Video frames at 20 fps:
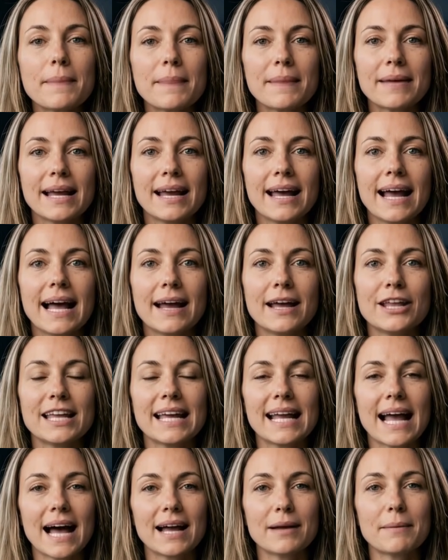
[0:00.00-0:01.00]
The
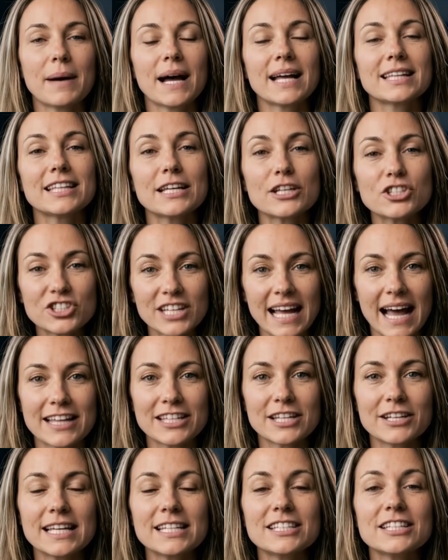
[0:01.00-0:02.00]
Clarity Act passage
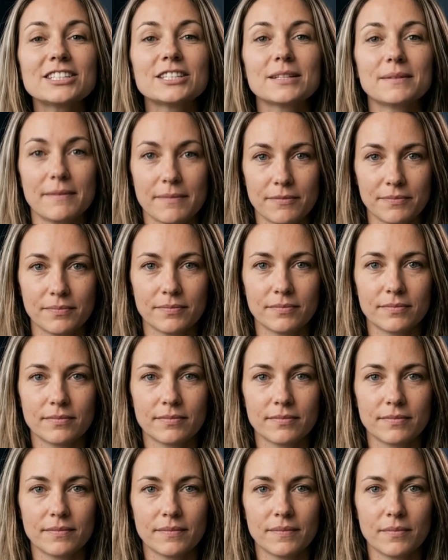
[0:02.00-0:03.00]
catalyst.
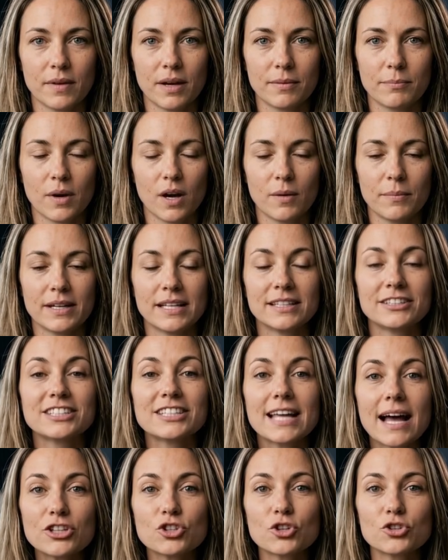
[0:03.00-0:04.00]
When permanent
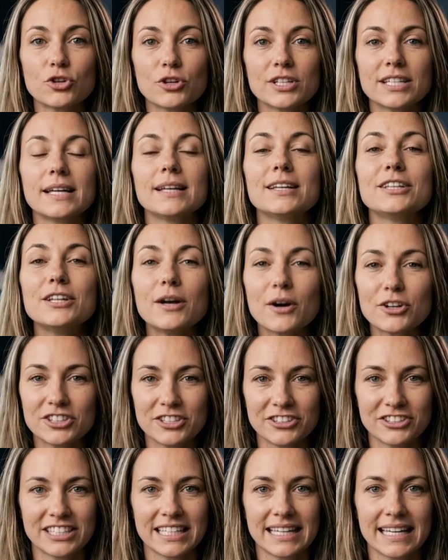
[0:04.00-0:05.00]
statutory
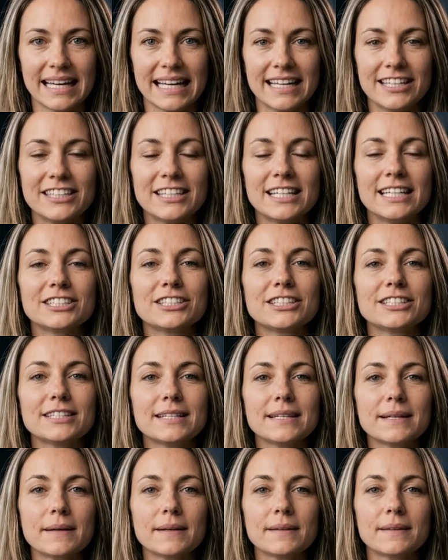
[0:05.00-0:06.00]
certainty exists,
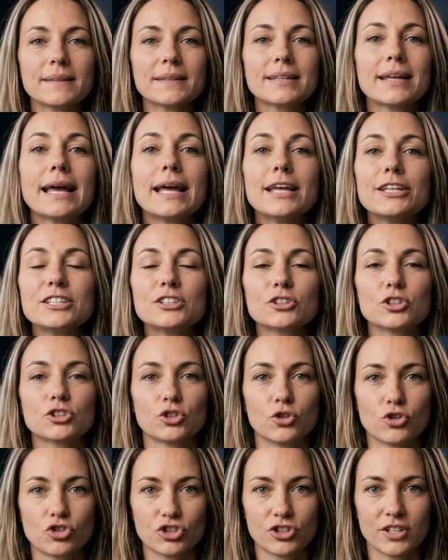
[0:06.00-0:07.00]
the
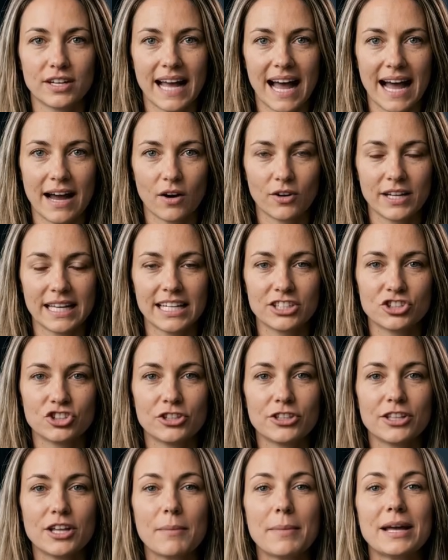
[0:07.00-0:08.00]
institutional
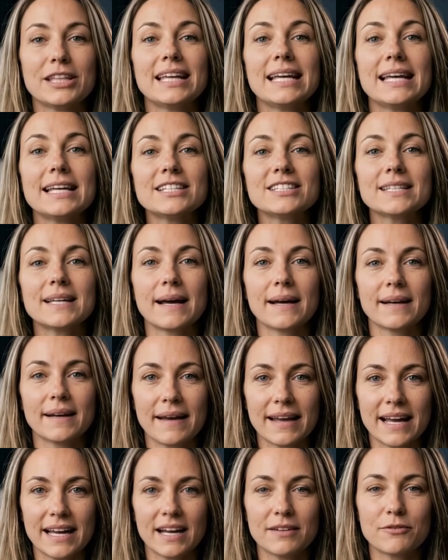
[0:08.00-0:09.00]
allocation committees
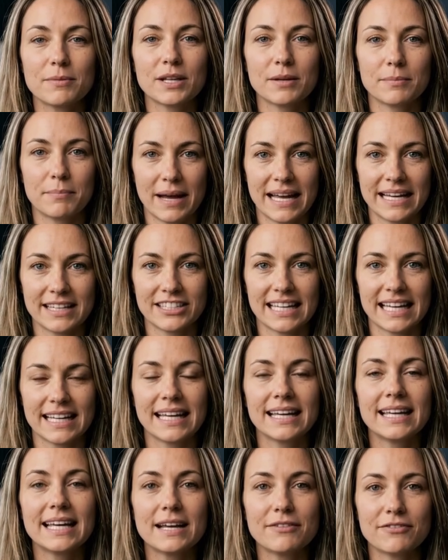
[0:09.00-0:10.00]
that have been
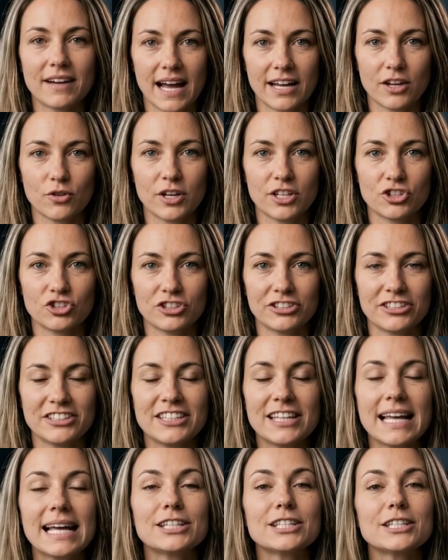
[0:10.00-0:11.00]
maintaining evaluation
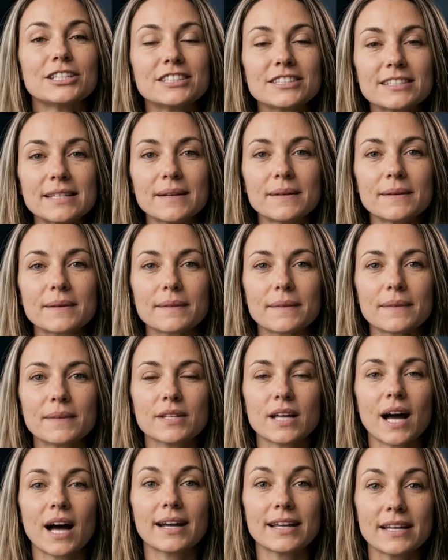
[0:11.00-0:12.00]
status
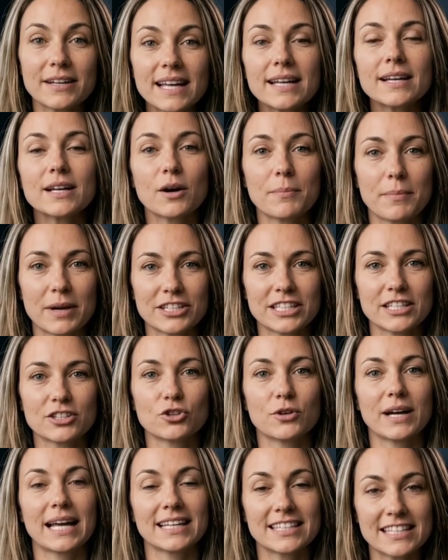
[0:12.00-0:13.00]
rather than committing
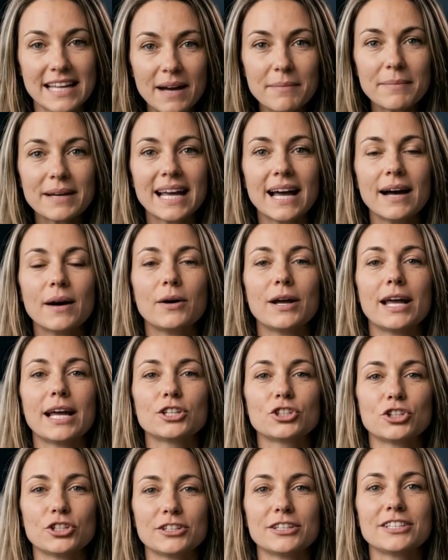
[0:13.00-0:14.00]
to XRP
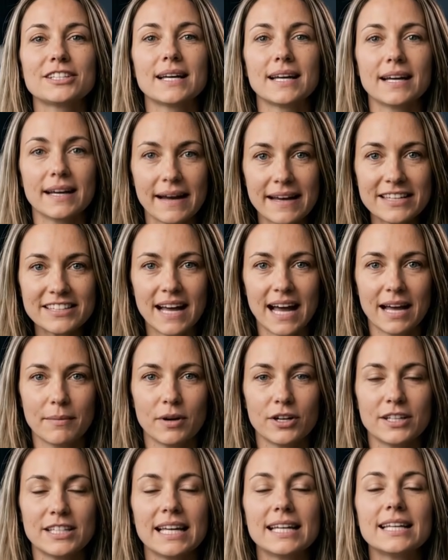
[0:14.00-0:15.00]
allocations
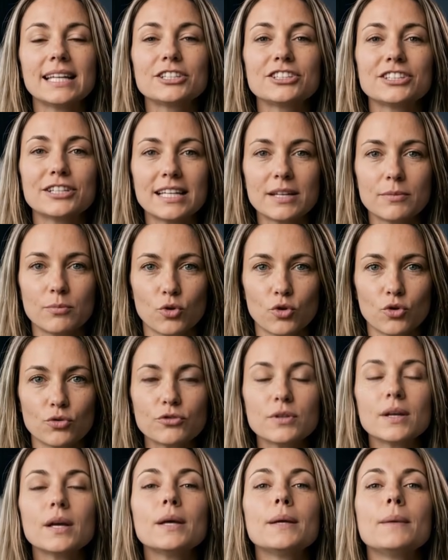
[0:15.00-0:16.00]
simultaneously move
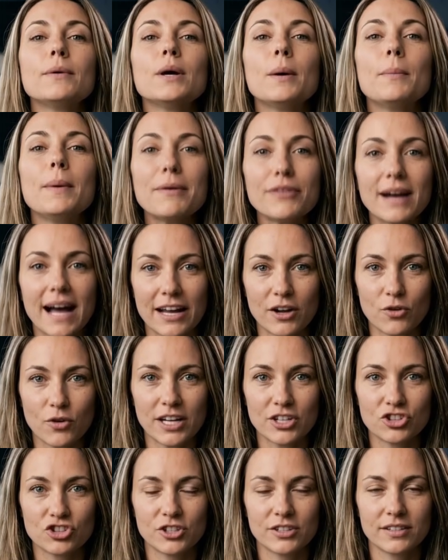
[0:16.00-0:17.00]
from
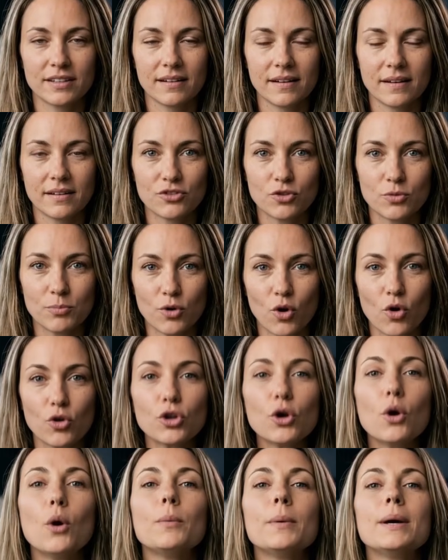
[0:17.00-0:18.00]
evaluation to
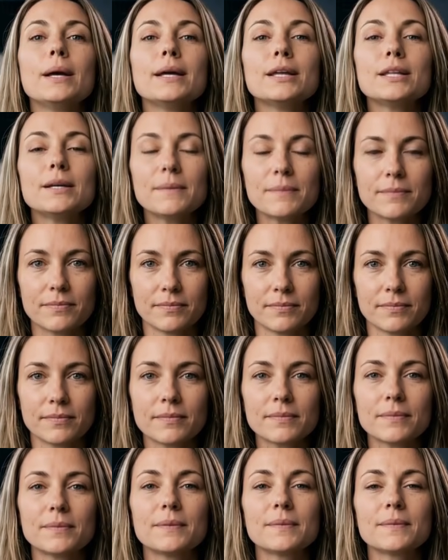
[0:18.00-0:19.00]
procurement.
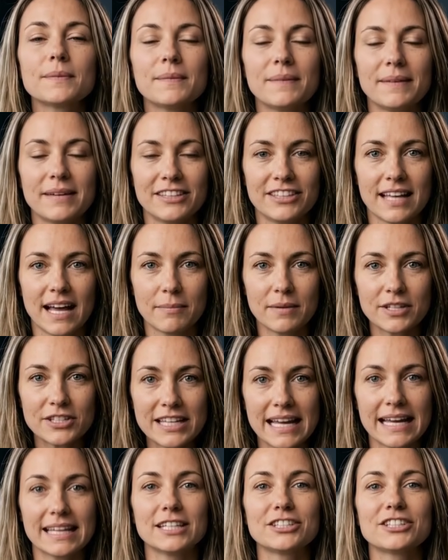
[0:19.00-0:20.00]
The
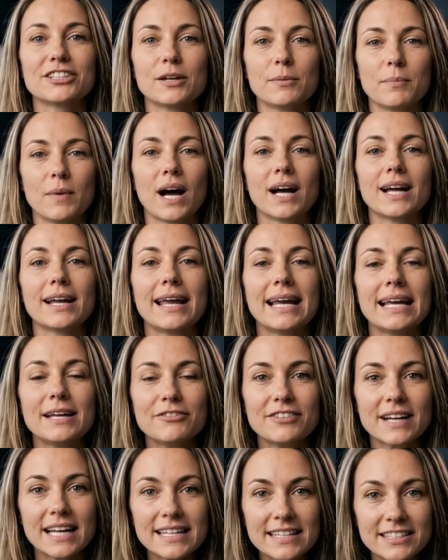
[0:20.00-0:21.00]
simultaneous demand
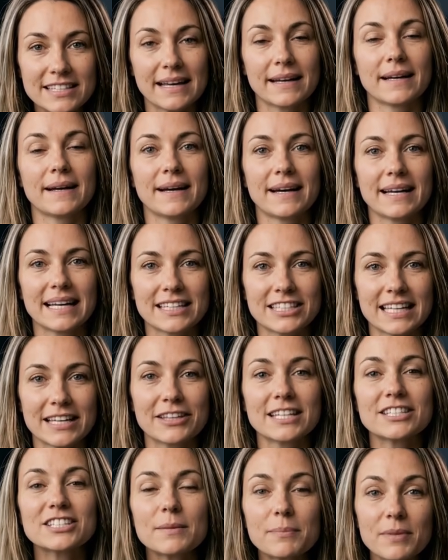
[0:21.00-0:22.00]
event hitting
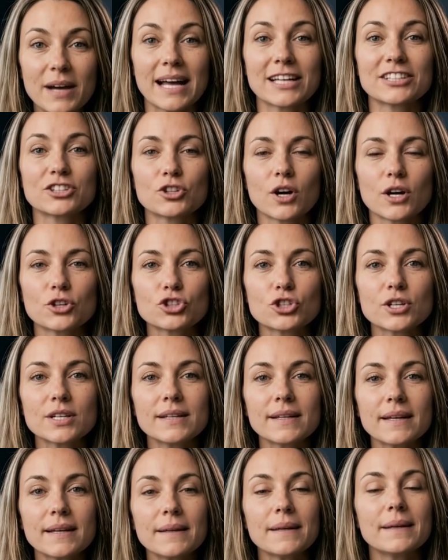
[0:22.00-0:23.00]
the supply structure
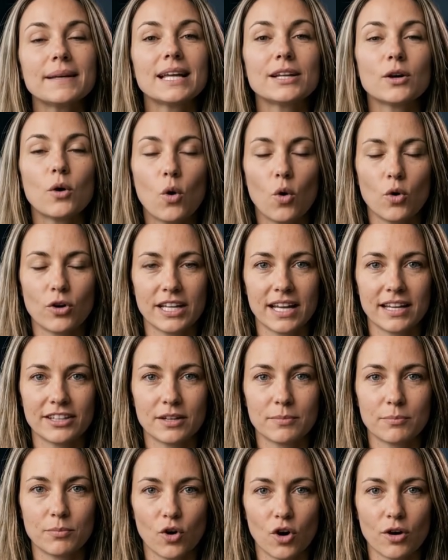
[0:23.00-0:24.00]
that ODL
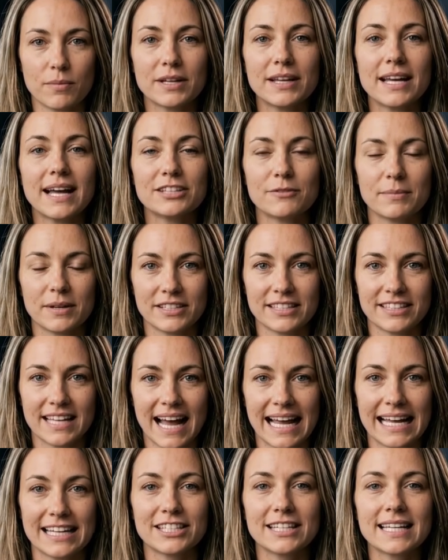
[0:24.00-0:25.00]
deployment has been
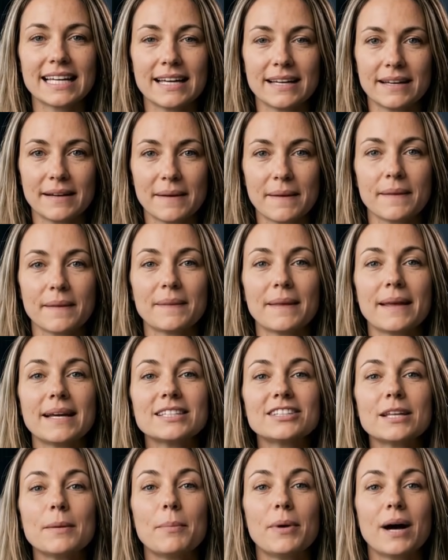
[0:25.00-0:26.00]
tightening
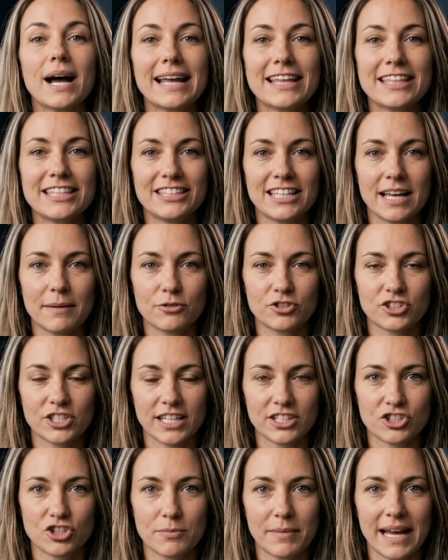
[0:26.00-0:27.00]
is the price step
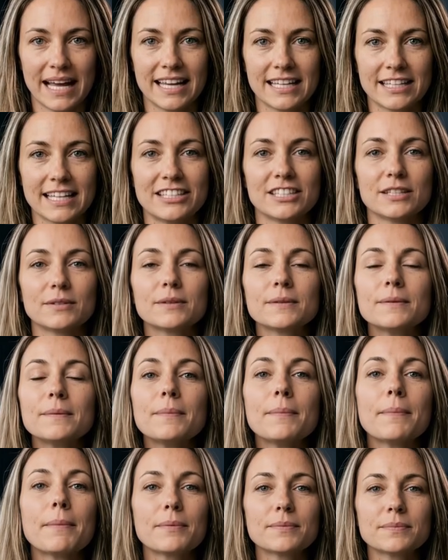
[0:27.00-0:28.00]
change mechanism.
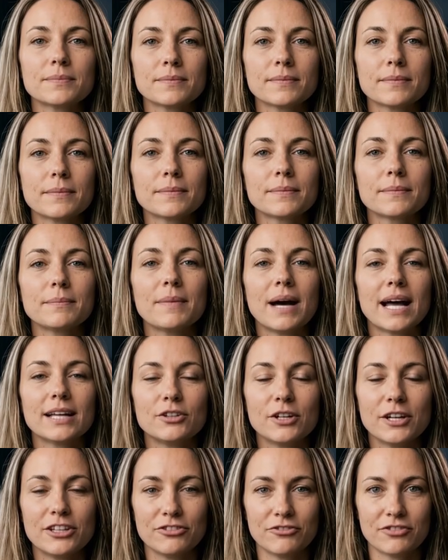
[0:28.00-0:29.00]

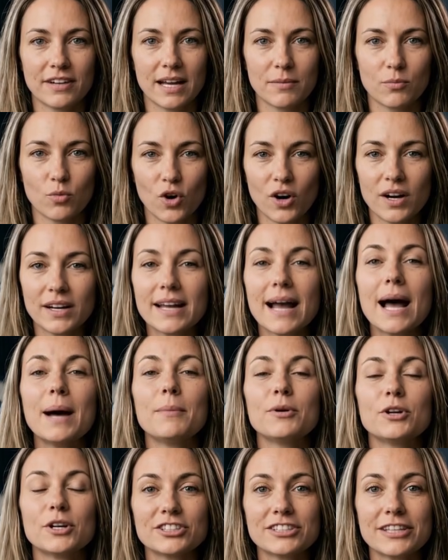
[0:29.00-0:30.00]
Patrick's framework
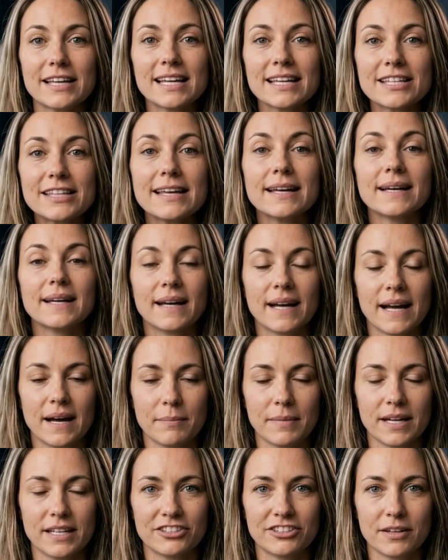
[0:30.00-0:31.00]
captures this
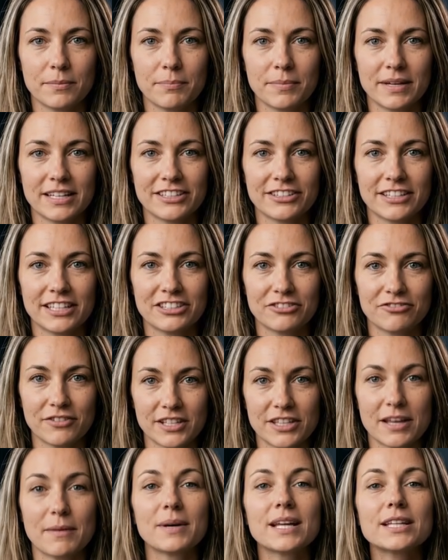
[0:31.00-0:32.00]
because the business
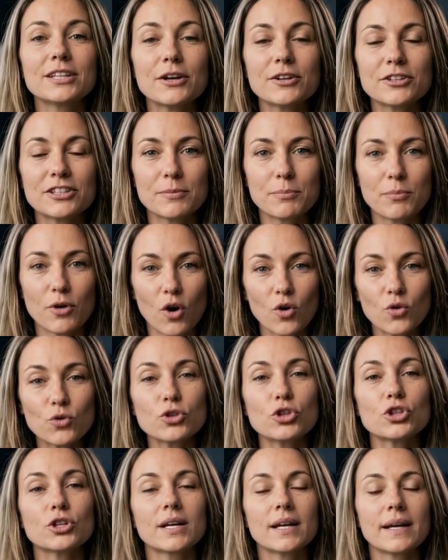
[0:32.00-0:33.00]
fundamentals
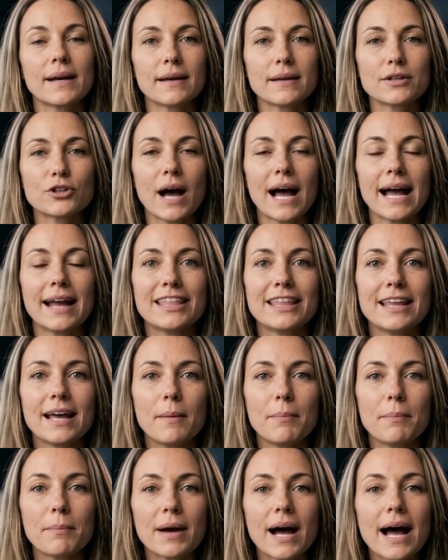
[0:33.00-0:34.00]
approach tracks
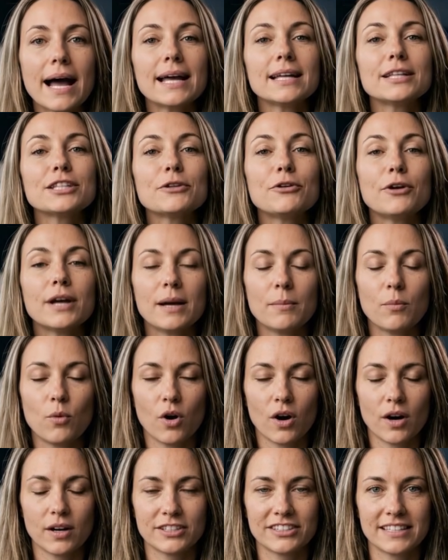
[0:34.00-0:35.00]
compliance
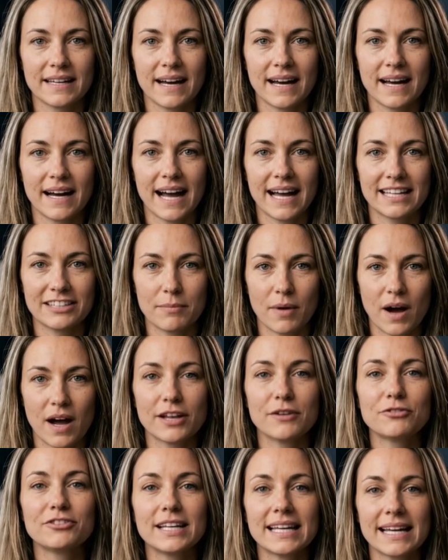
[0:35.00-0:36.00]
frameworks as part
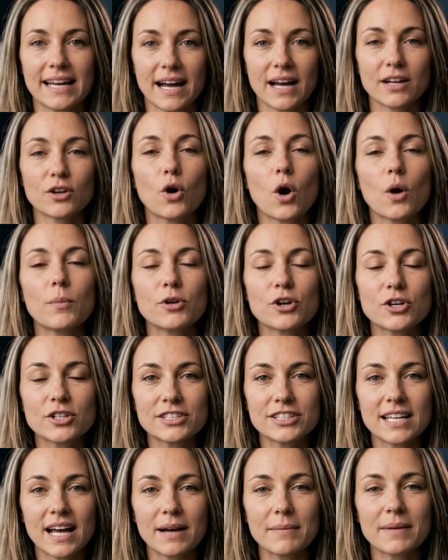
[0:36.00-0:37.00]
of the adoption
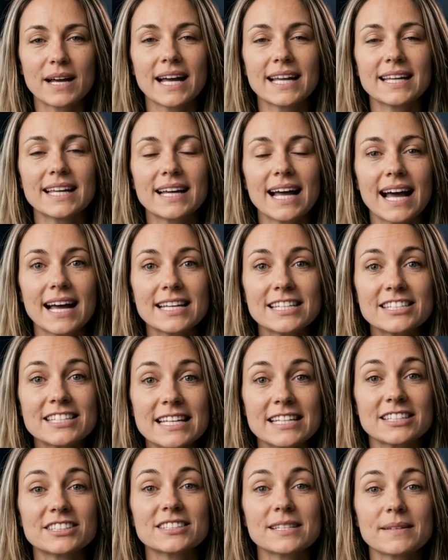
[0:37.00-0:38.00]
timeline
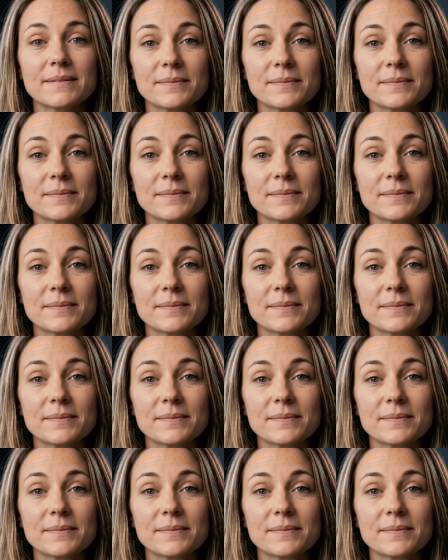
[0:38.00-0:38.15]
analysis.